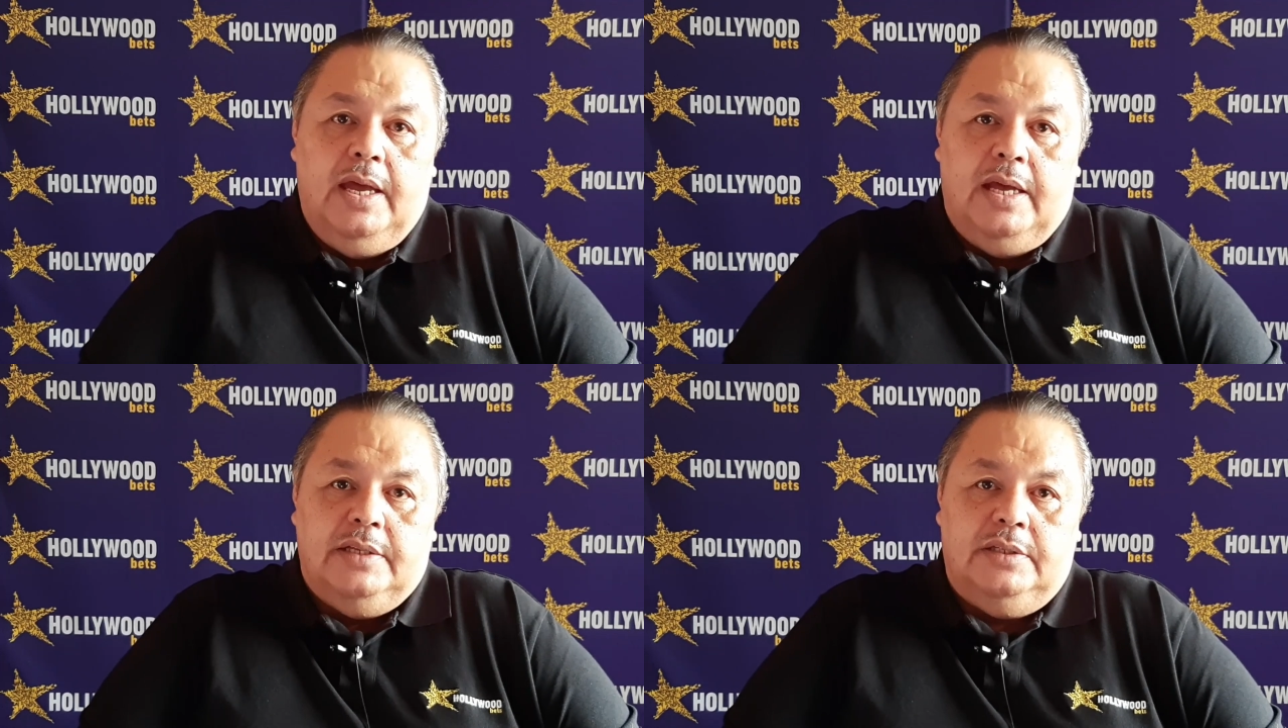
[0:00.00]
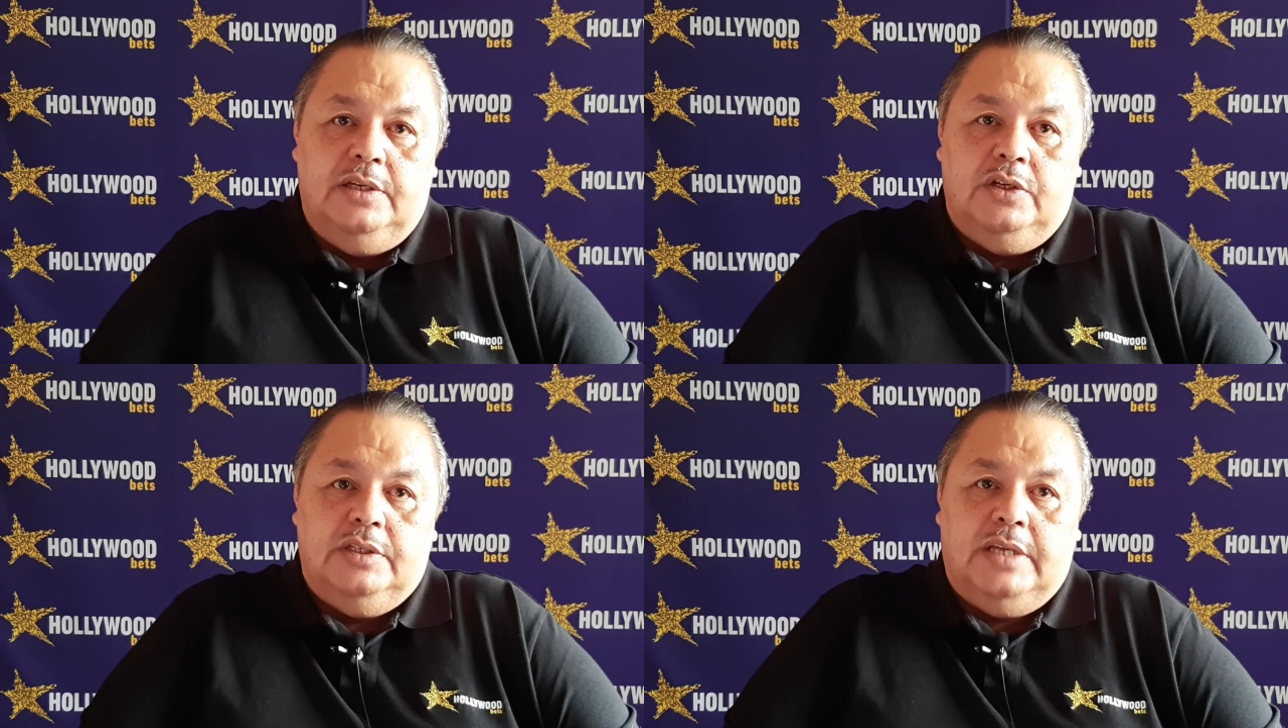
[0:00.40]
I see
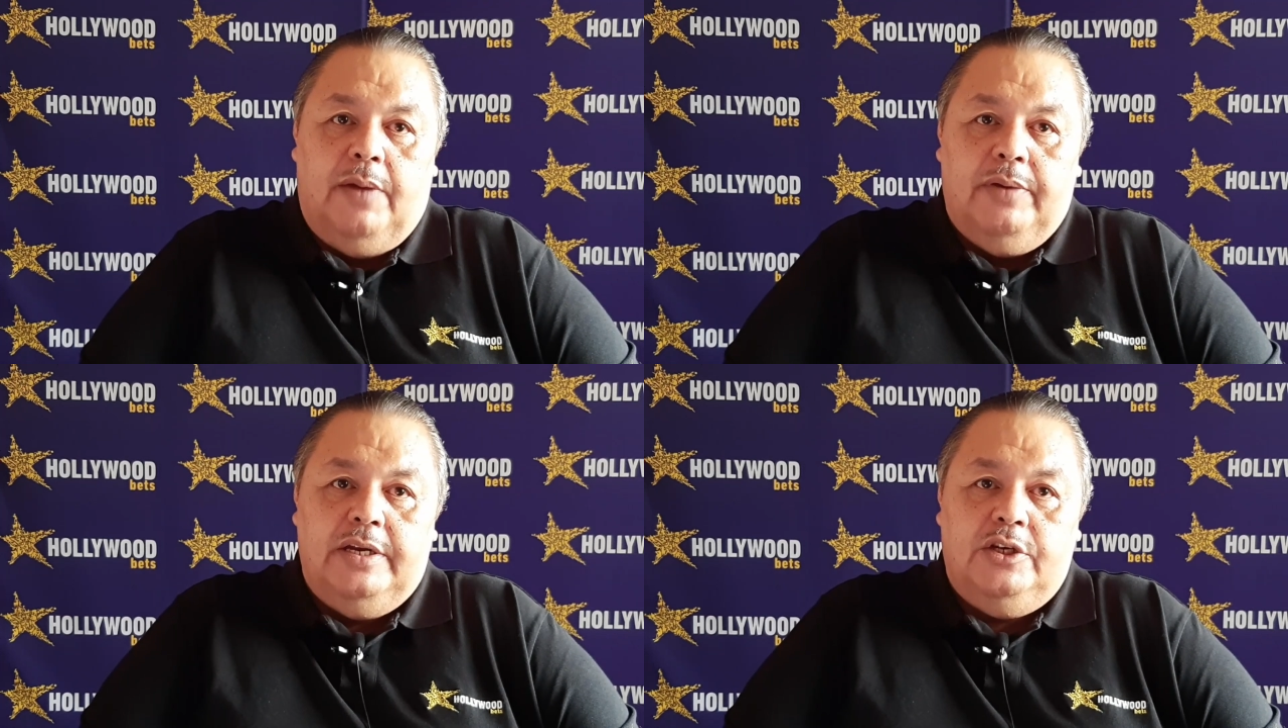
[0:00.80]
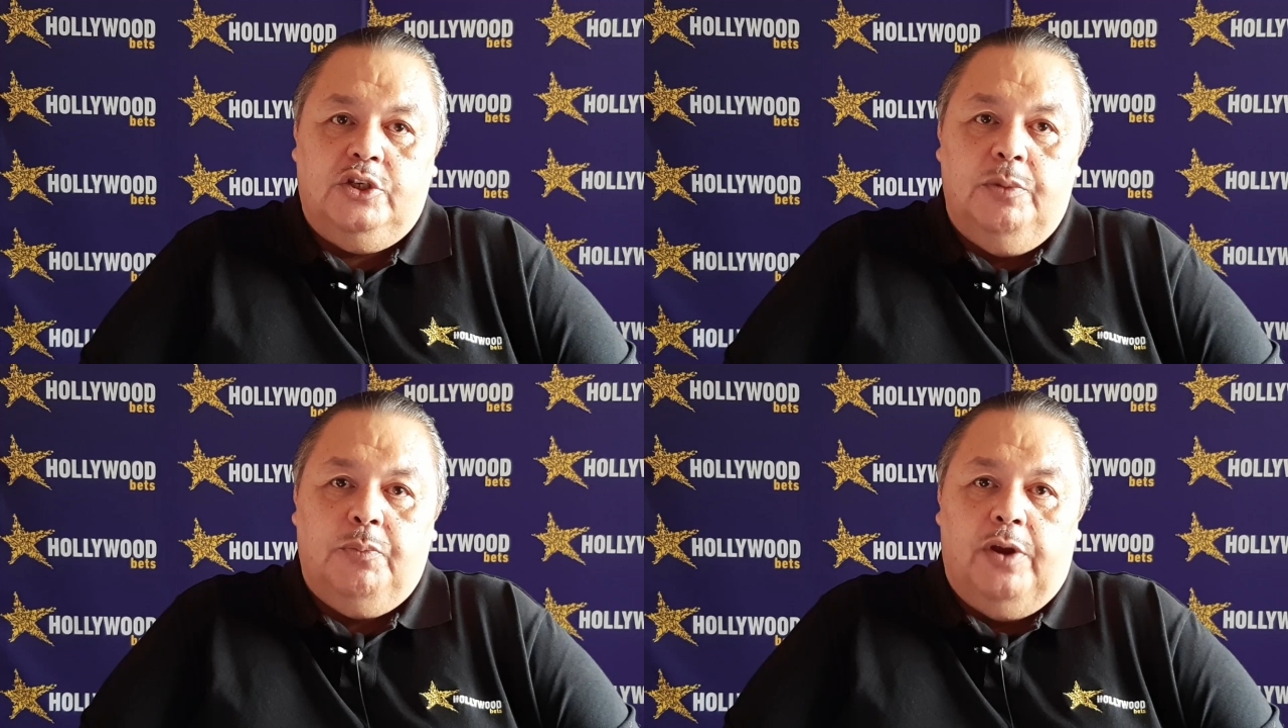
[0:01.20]
she's currently
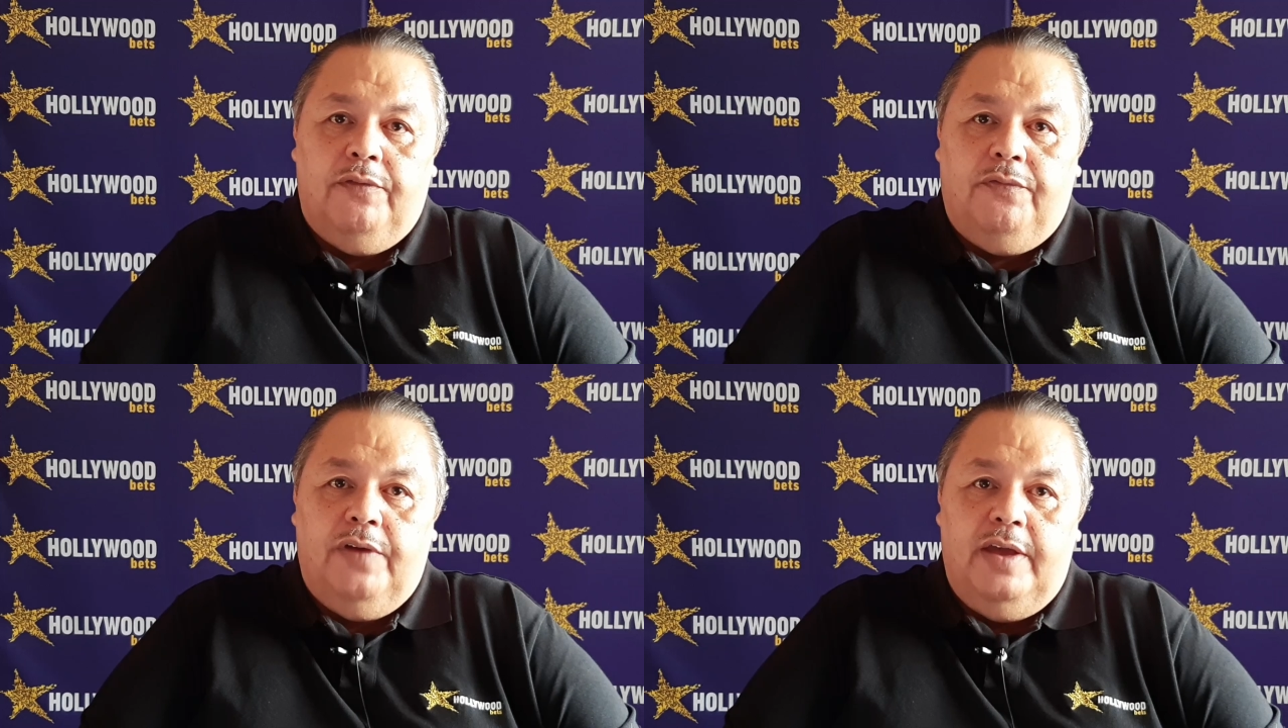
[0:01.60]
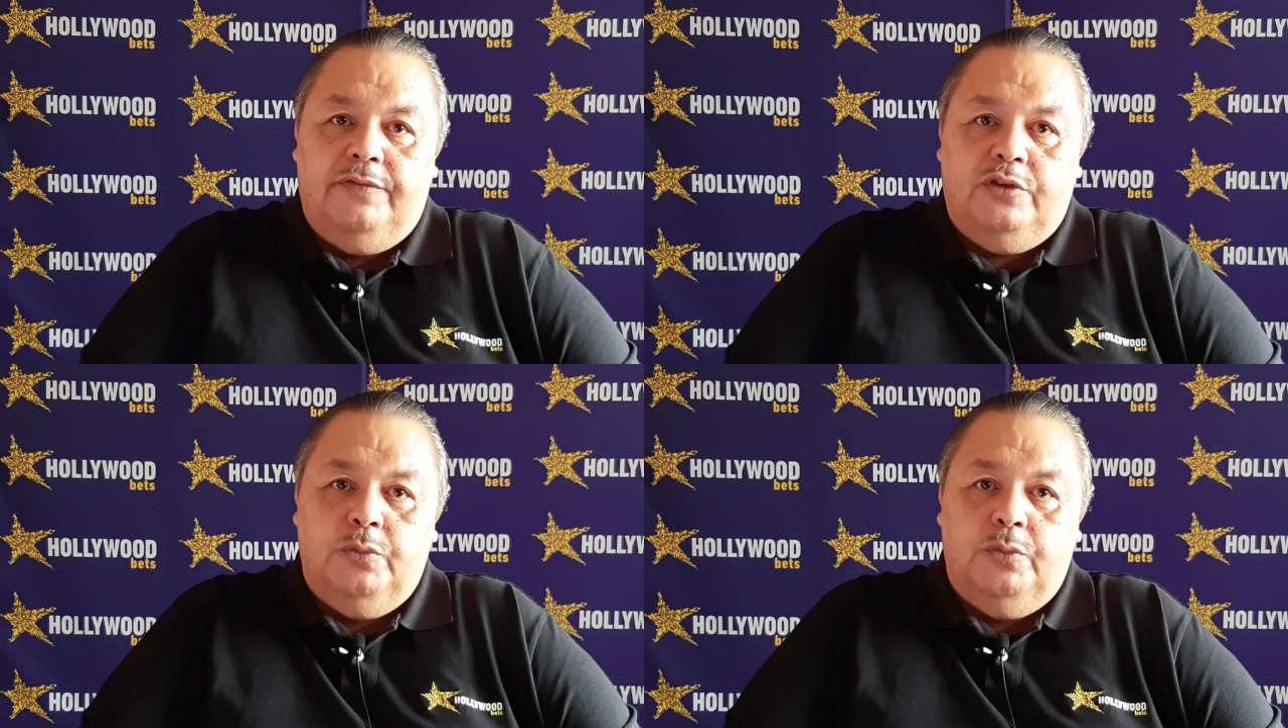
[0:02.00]
2.5